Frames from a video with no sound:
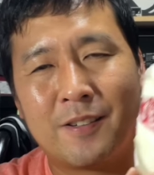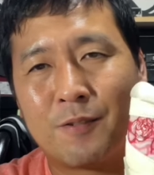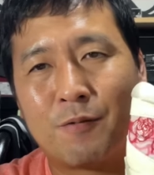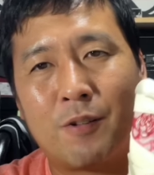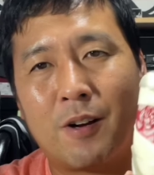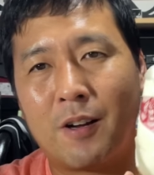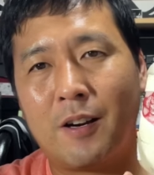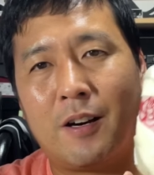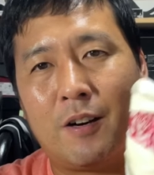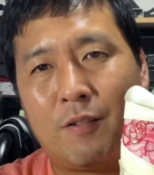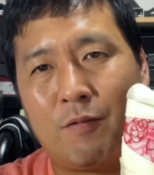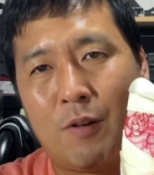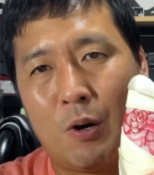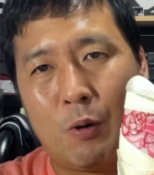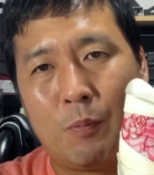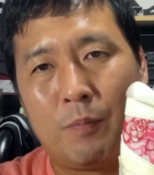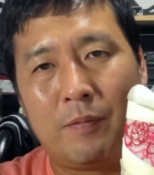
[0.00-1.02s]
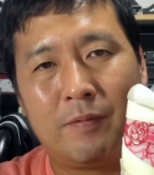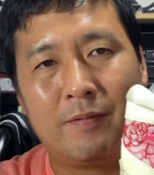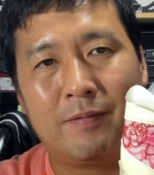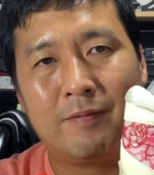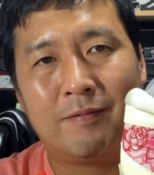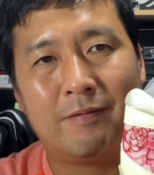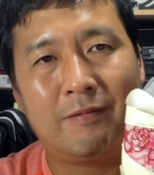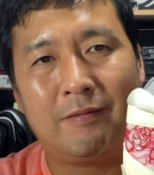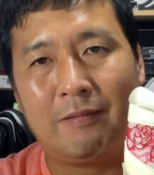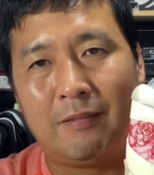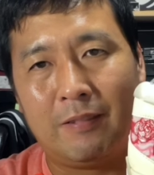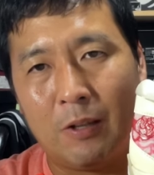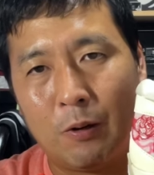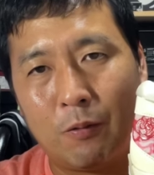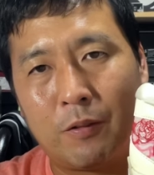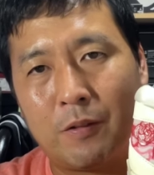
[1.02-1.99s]
rock hard foam,
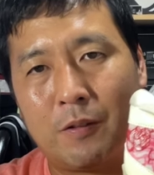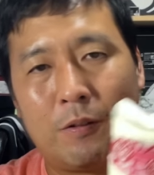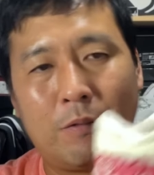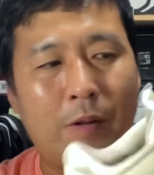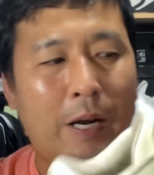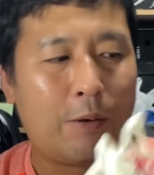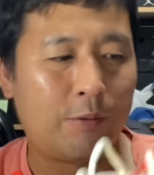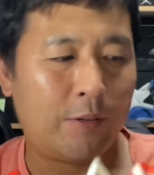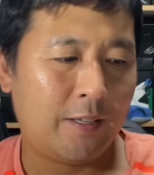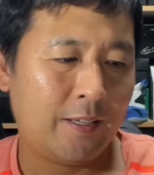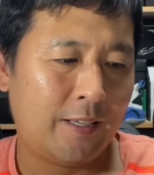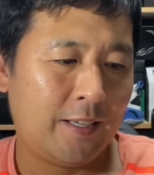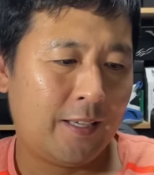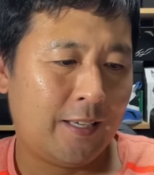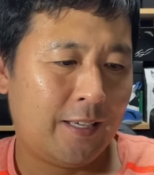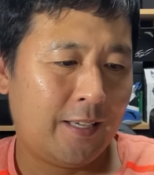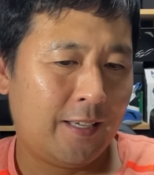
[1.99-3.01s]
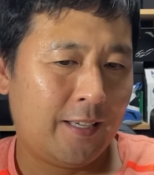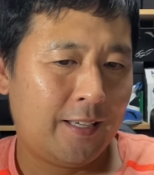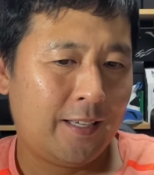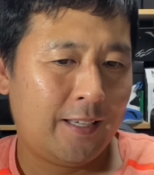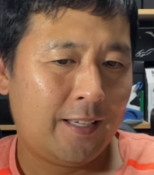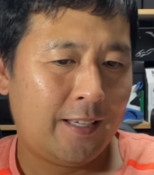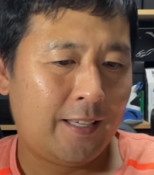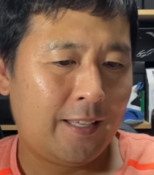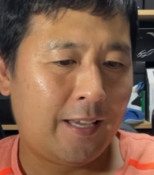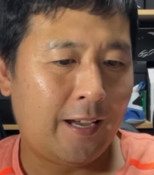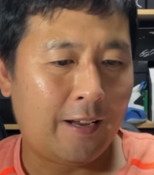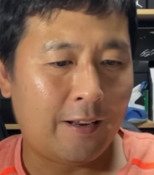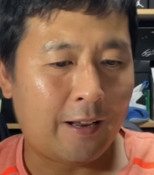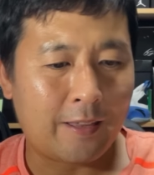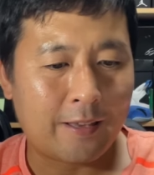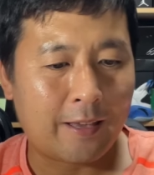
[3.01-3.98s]
low to the ground.
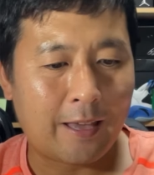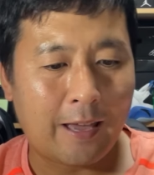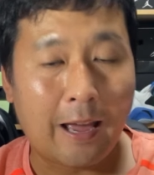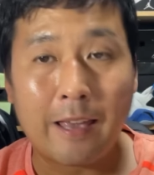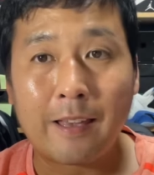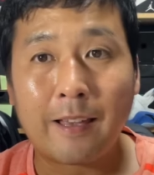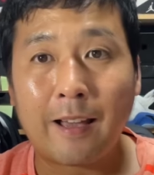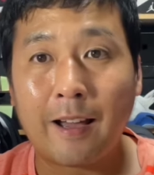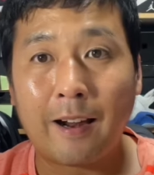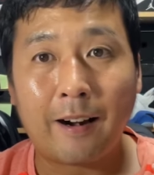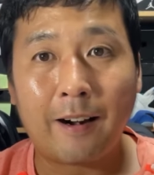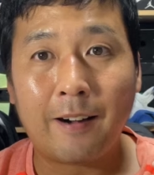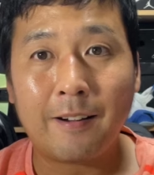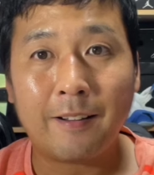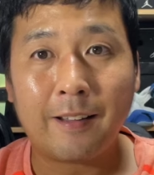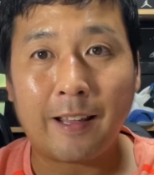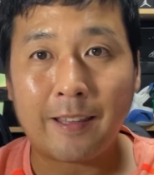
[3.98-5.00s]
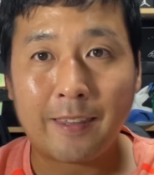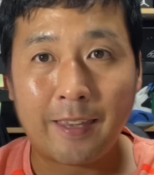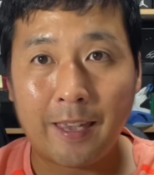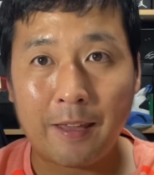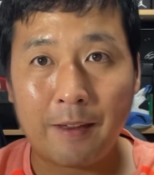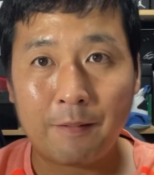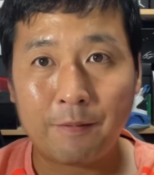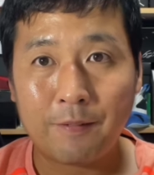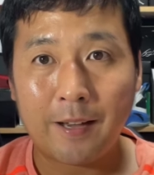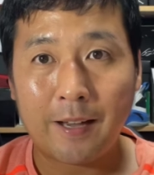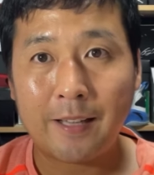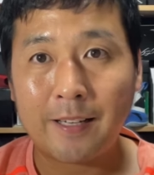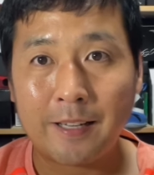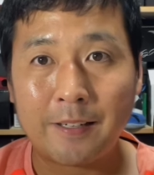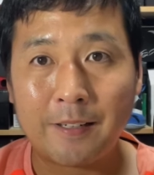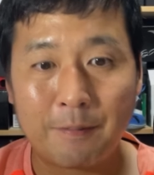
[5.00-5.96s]
I can't
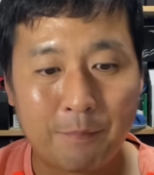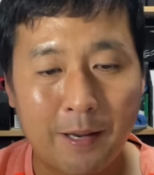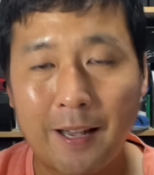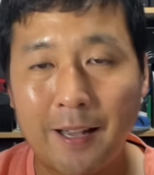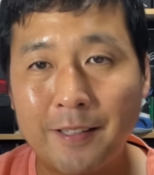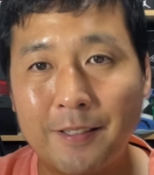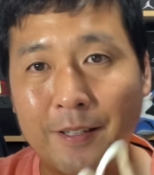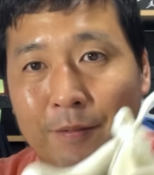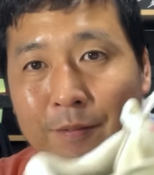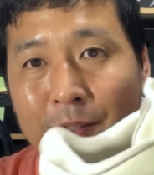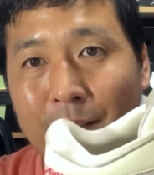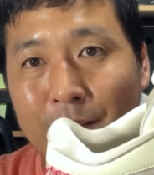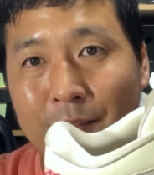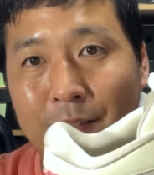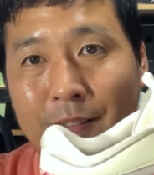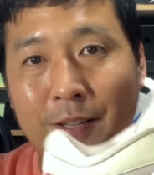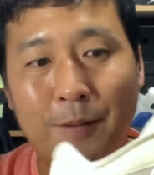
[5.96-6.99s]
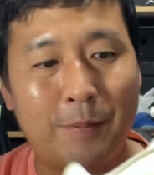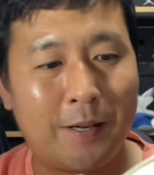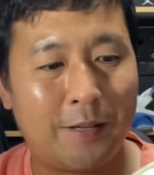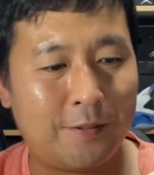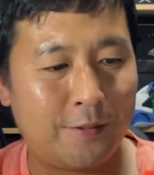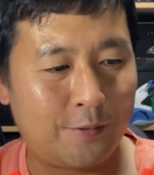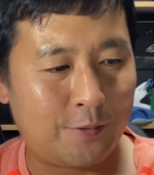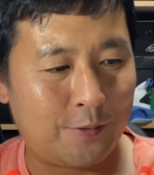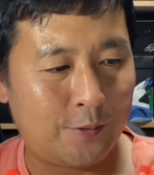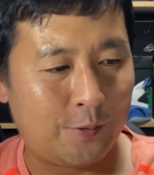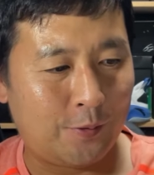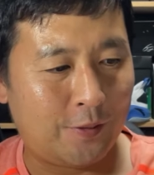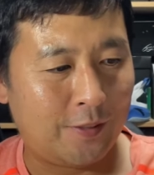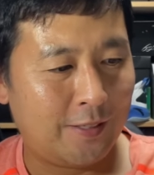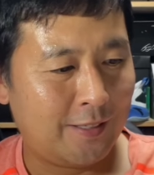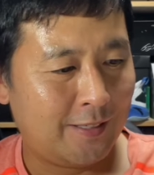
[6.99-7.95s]
find any positive things to say about this
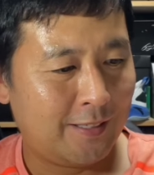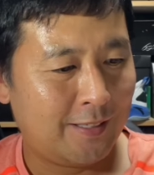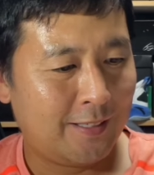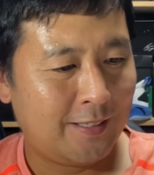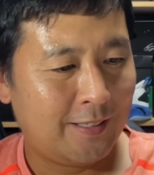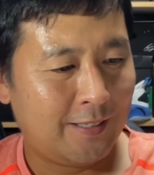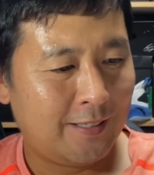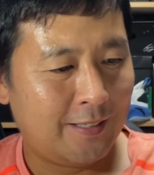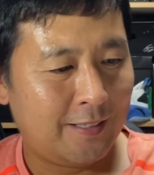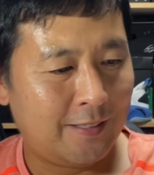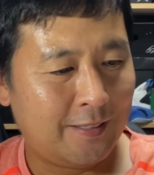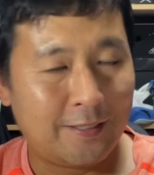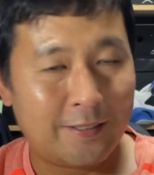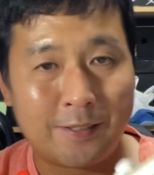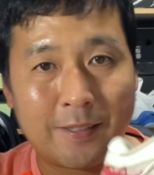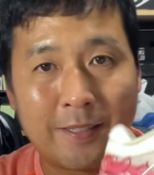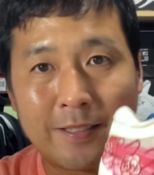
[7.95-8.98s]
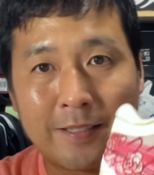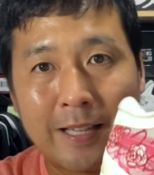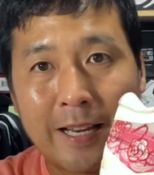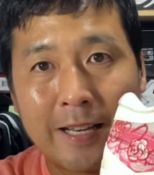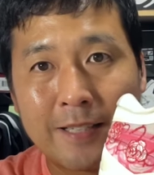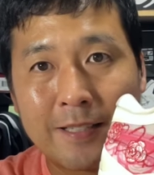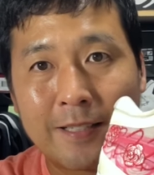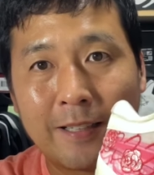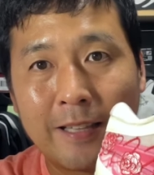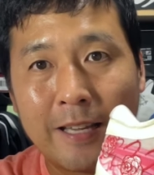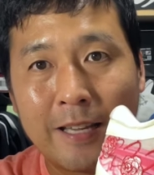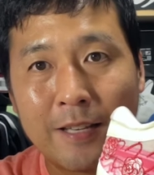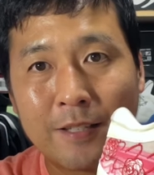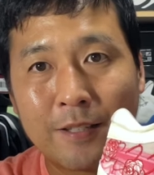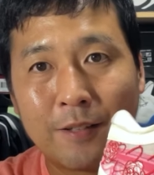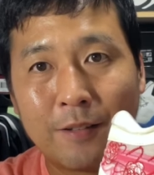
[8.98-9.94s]
shoe. This design is a
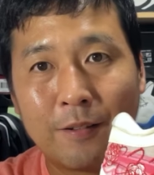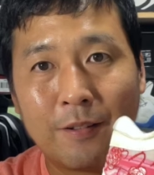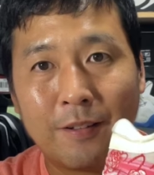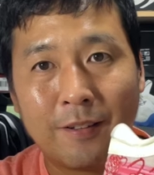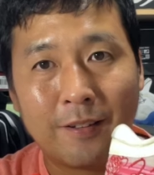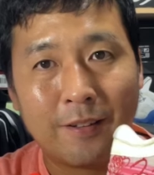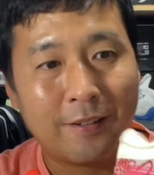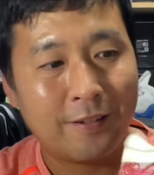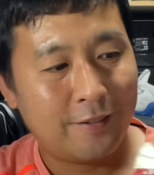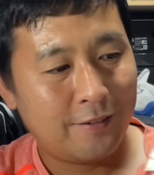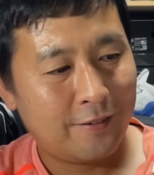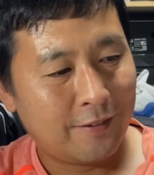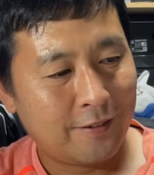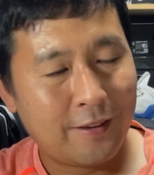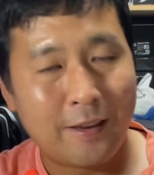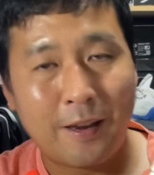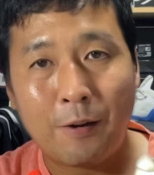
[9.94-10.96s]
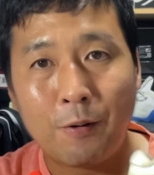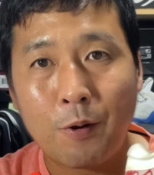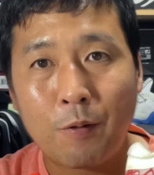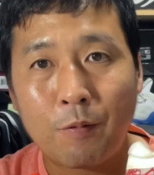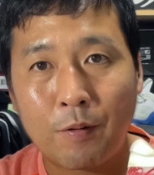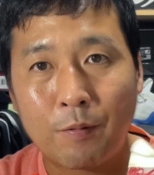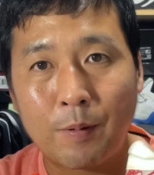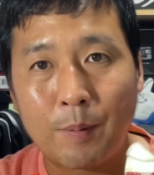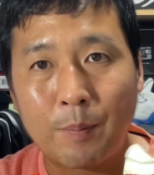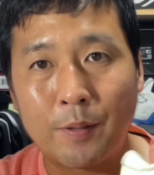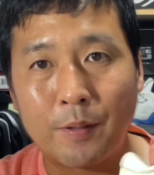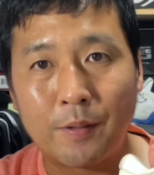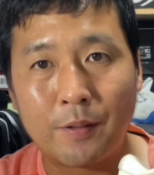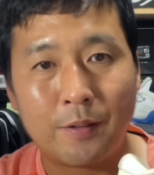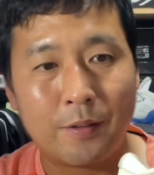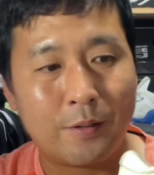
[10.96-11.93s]
lazy carryover from
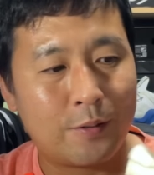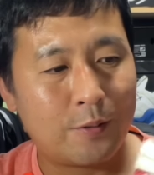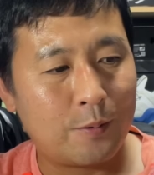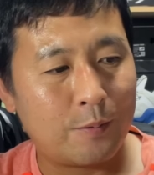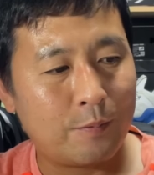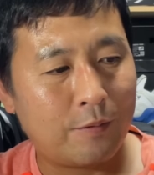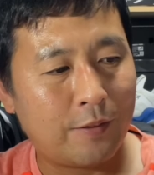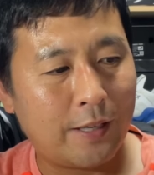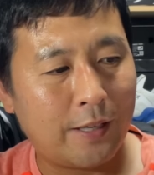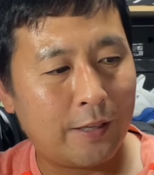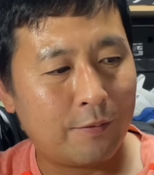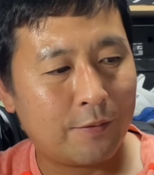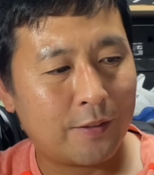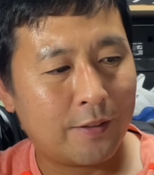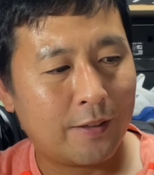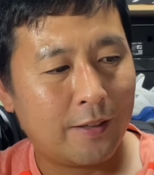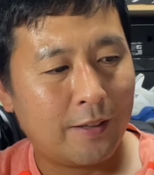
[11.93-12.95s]
the Zoom 5,